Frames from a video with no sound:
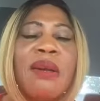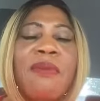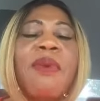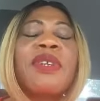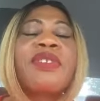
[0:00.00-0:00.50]

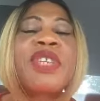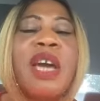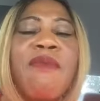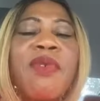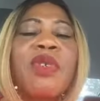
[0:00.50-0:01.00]
for
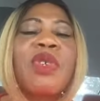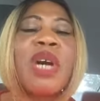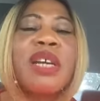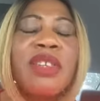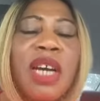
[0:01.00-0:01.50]
devil to
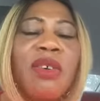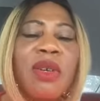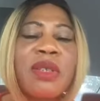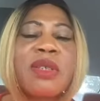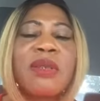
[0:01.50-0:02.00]
attack
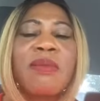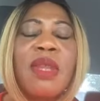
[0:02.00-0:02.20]
us.